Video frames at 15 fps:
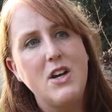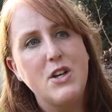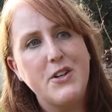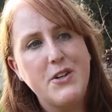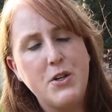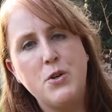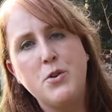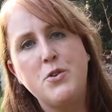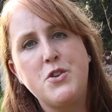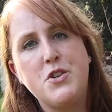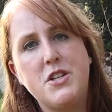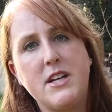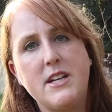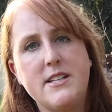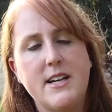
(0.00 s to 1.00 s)
huge
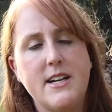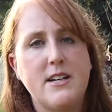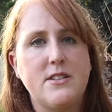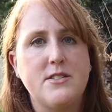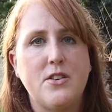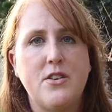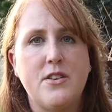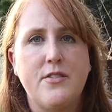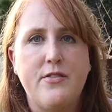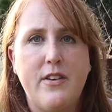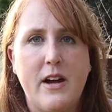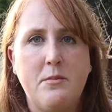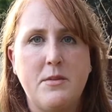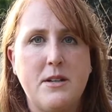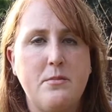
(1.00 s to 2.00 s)
details on the
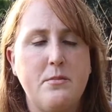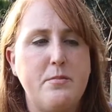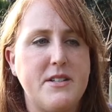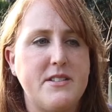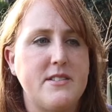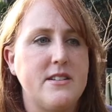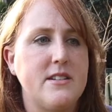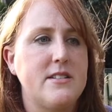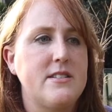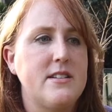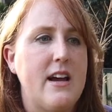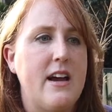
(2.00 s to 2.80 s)
family business